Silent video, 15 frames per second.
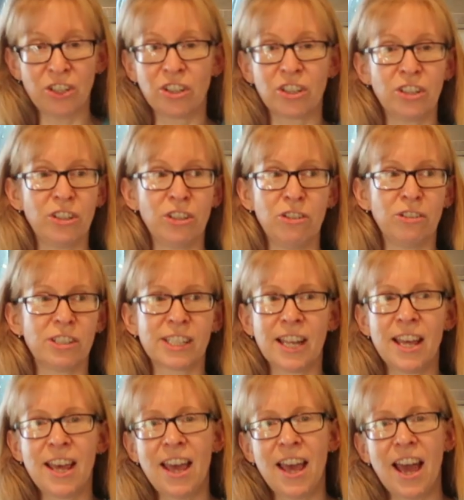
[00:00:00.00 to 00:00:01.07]
You can use
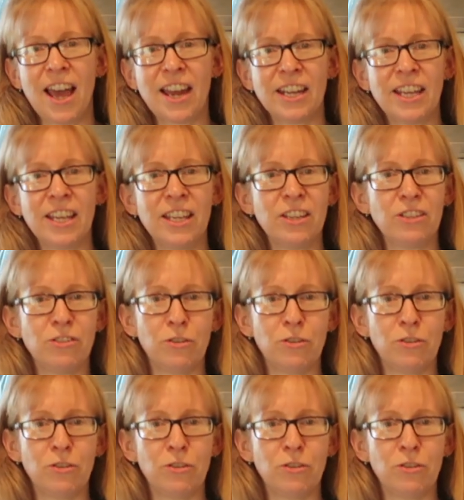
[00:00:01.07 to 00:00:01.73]
honey,